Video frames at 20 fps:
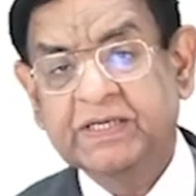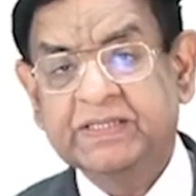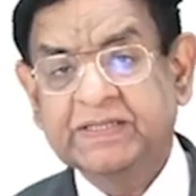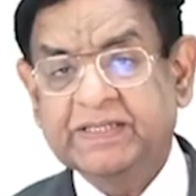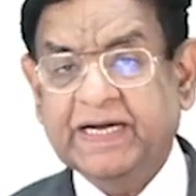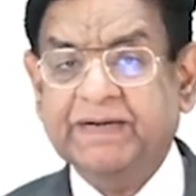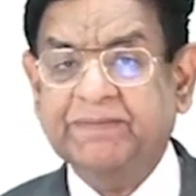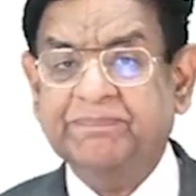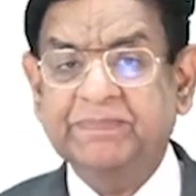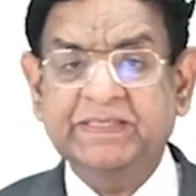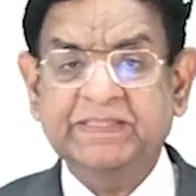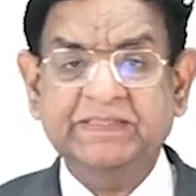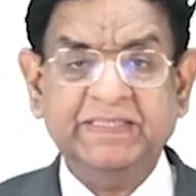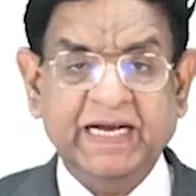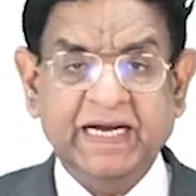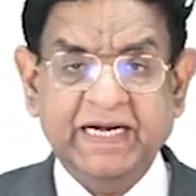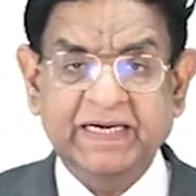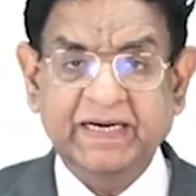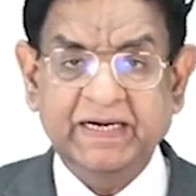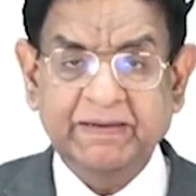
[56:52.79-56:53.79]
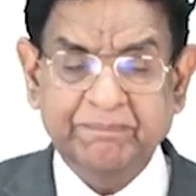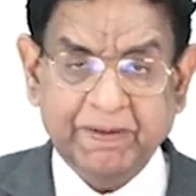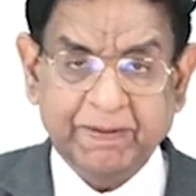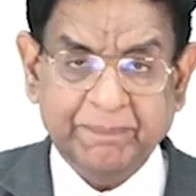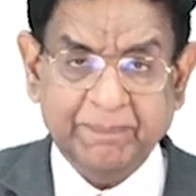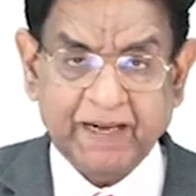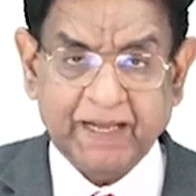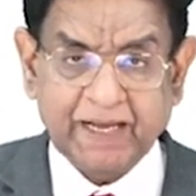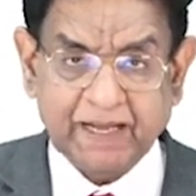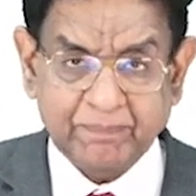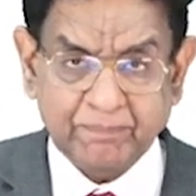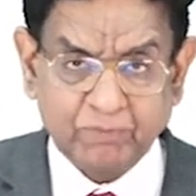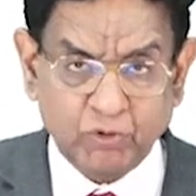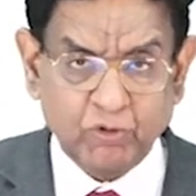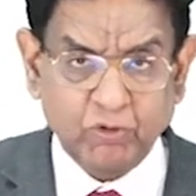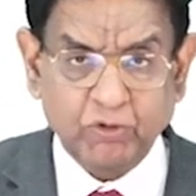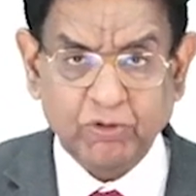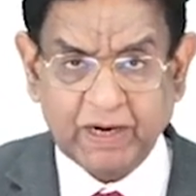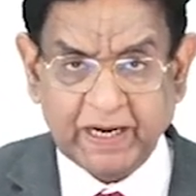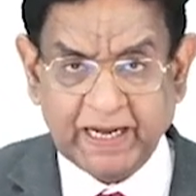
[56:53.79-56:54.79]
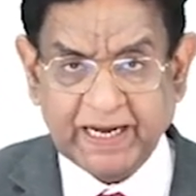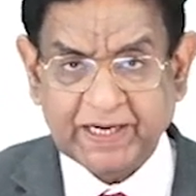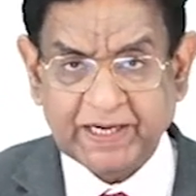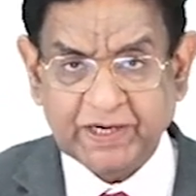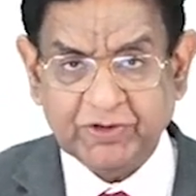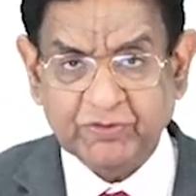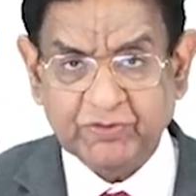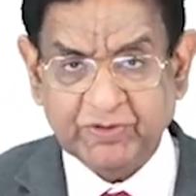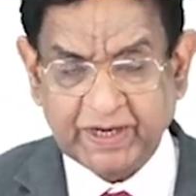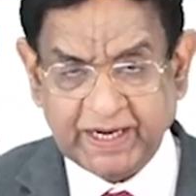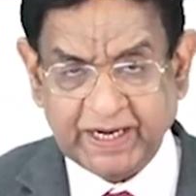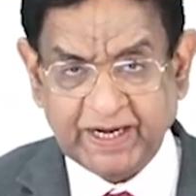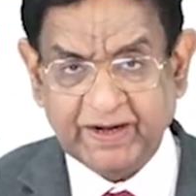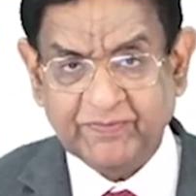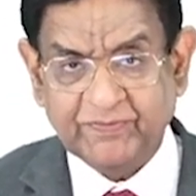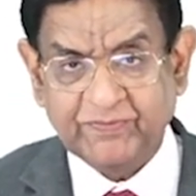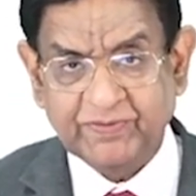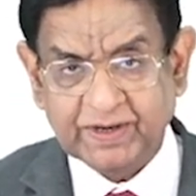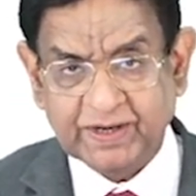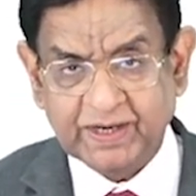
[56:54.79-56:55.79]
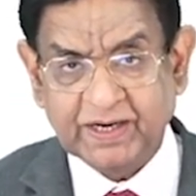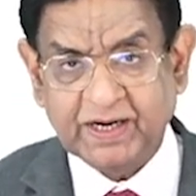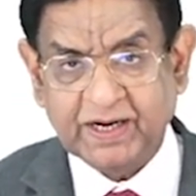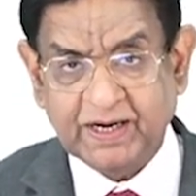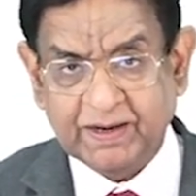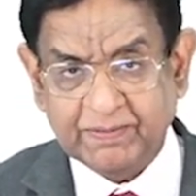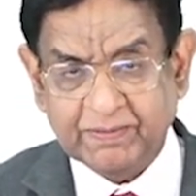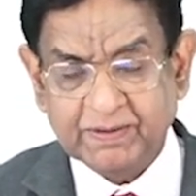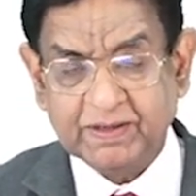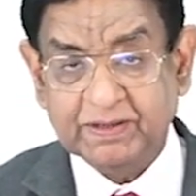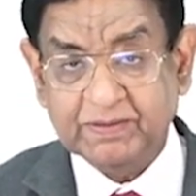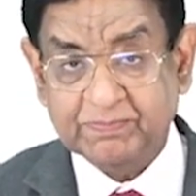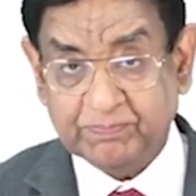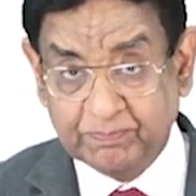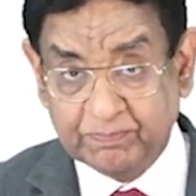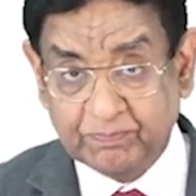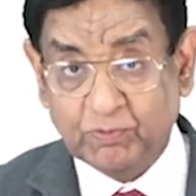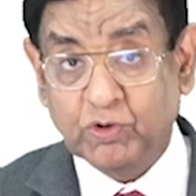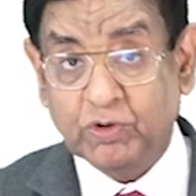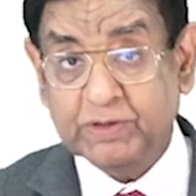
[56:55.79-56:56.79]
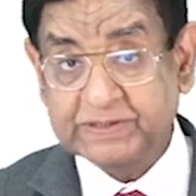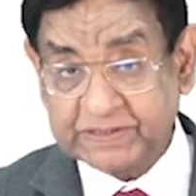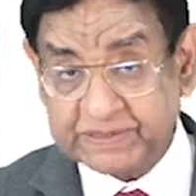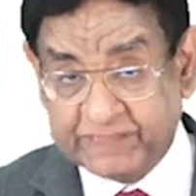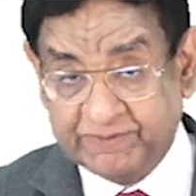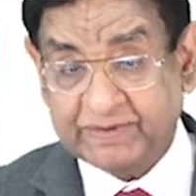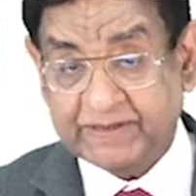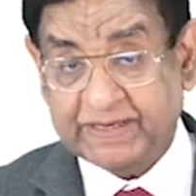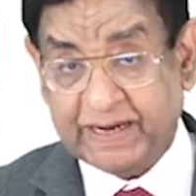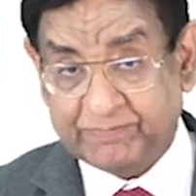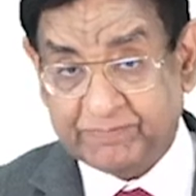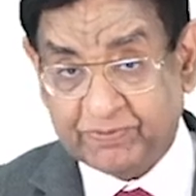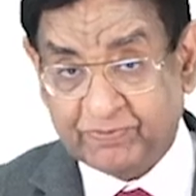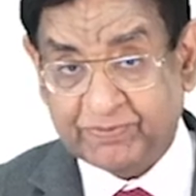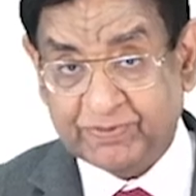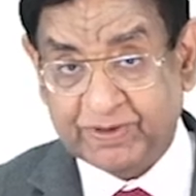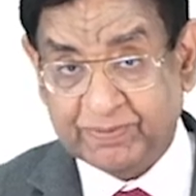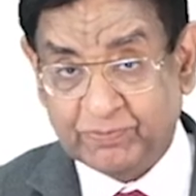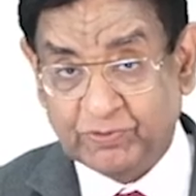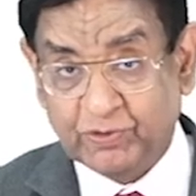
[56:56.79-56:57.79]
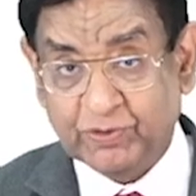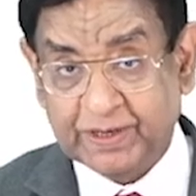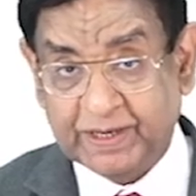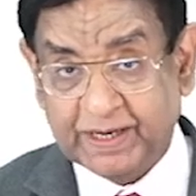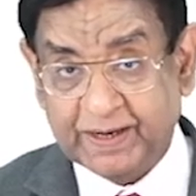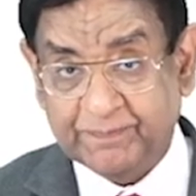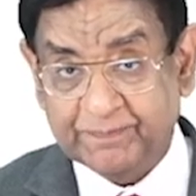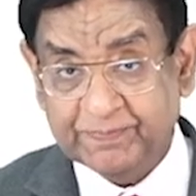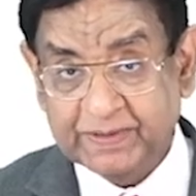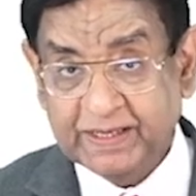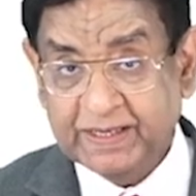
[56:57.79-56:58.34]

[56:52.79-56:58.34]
That means elderly people are more likely to have a more severe type of pneumonia.